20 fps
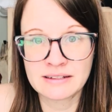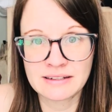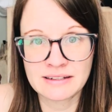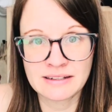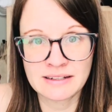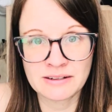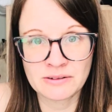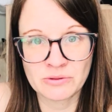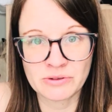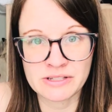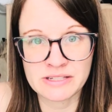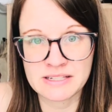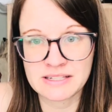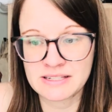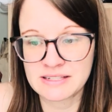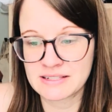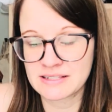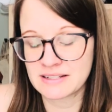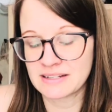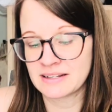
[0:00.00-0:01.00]
It
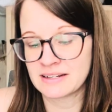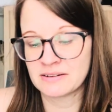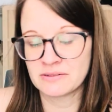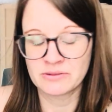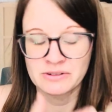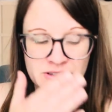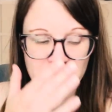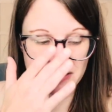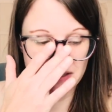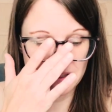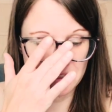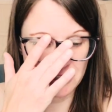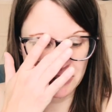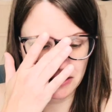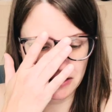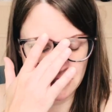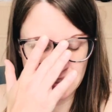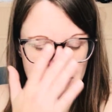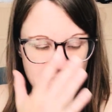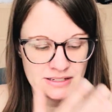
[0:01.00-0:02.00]
was
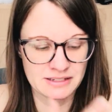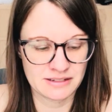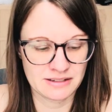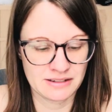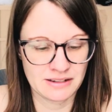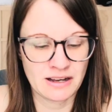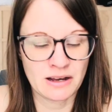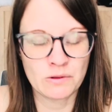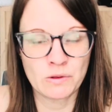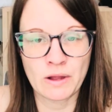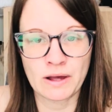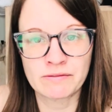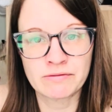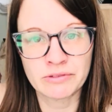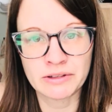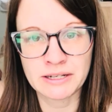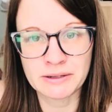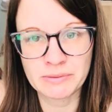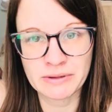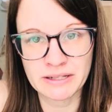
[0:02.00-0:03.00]
just a
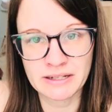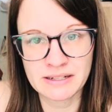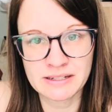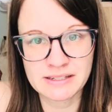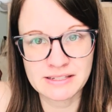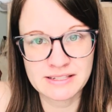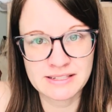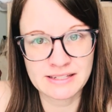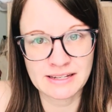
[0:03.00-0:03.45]
lovely place,